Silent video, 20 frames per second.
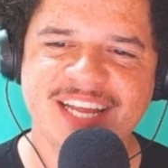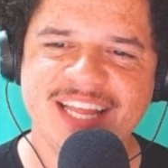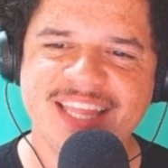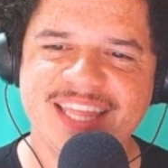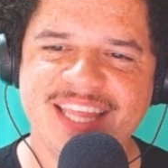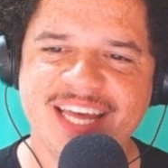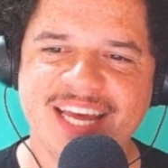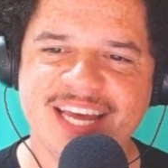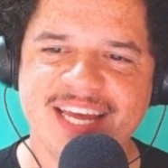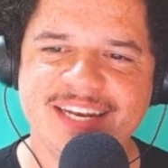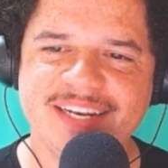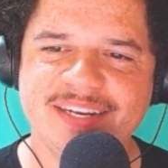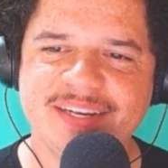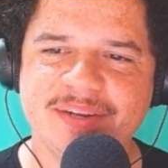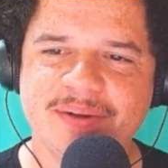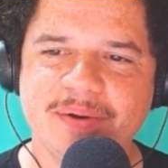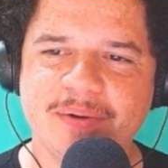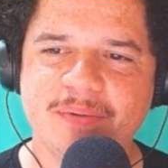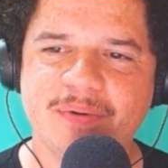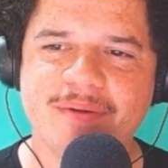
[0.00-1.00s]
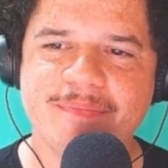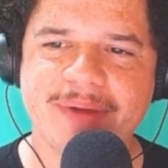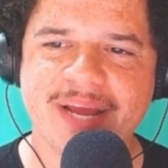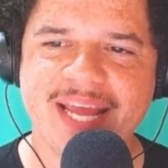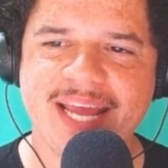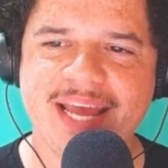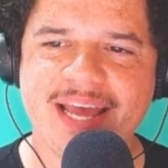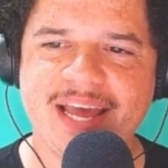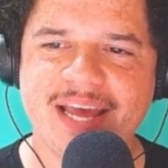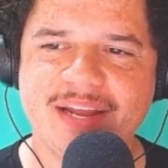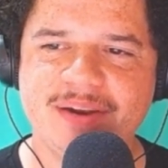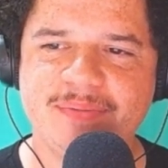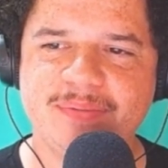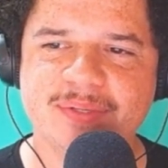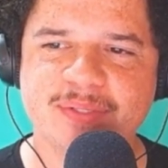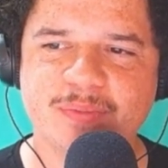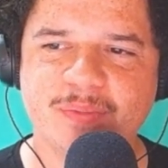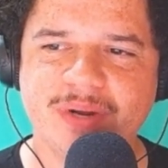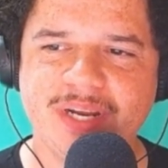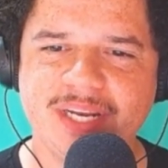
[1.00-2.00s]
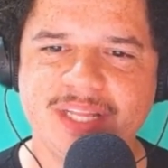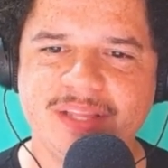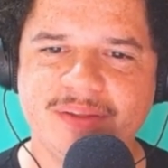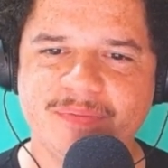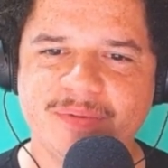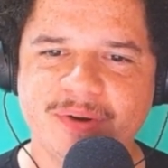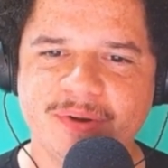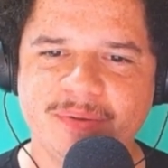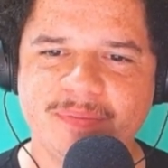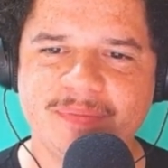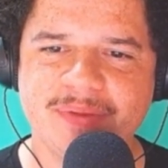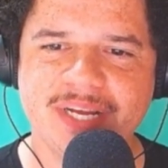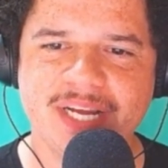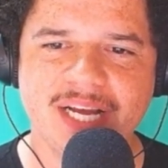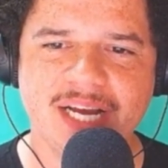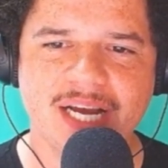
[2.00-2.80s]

And then, when my head was well in the room,